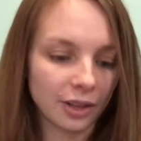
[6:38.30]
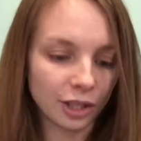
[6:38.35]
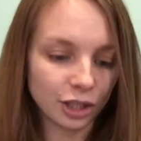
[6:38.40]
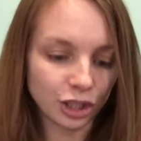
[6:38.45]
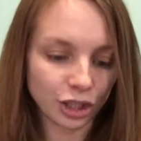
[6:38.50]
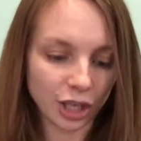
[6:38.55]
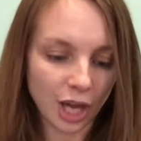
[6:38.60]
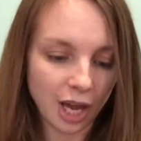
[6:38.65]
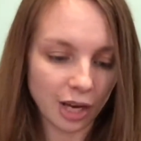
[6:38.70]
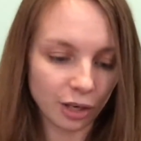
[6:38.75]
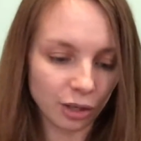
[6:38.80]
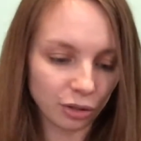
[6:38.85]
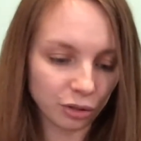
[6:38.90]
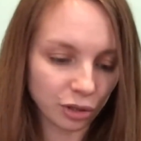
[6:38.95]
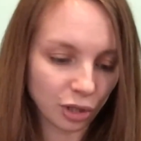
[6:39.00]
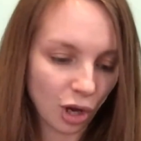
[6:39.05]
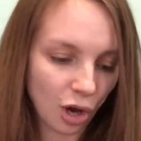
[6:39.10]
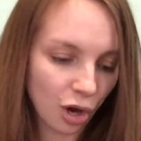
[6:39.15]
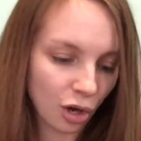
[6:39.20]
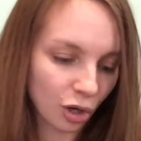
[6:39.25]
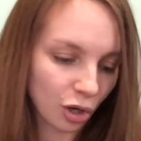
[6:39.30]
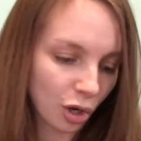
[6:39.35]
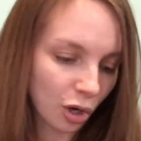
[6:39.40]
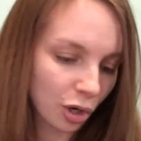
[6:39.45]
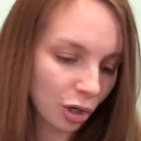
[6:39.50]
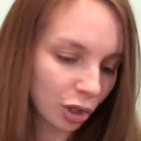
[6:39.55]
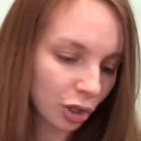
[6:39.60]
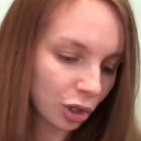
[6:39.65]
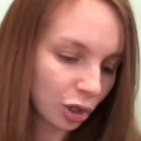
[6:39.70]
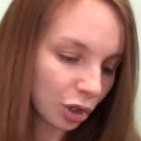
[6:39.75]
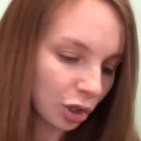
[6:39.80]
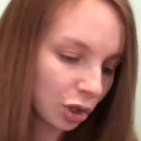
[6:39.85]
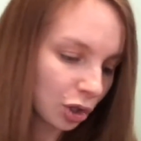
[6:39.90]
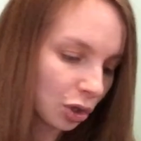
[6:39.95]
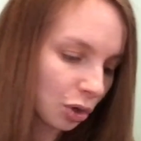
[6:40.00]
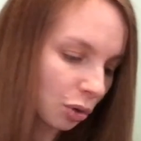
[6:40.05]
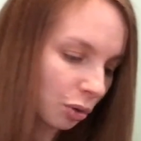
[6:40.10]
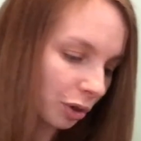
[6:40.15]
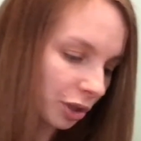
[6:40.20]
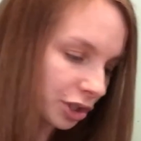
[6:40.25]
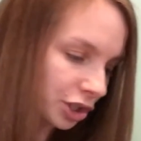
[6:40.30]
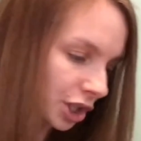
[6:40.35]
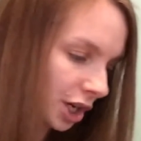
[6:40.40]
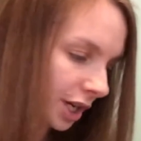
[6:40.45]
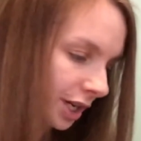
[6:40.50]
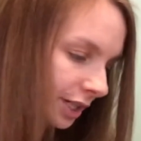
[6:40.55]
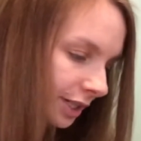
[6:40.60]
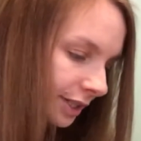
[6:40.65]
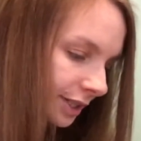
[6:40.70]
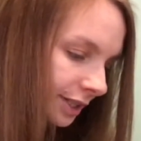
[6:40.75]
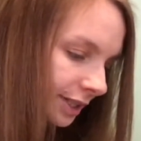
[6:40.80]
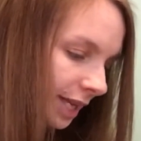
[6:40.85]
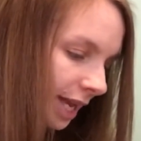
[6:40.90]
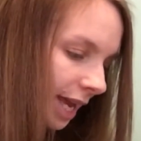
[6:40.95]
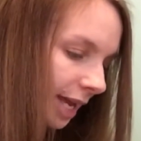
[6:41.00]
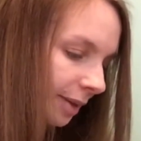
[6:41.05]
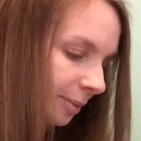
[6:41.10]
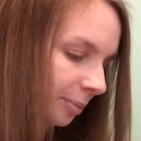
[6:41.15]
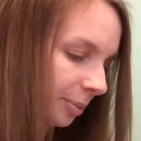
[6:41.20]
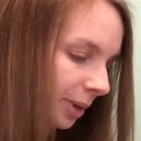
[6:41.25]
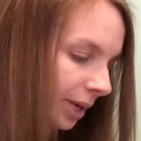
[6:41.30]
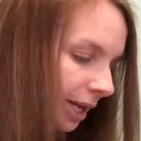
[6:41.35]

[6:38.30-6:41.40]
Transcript: the shadows are gorgeous and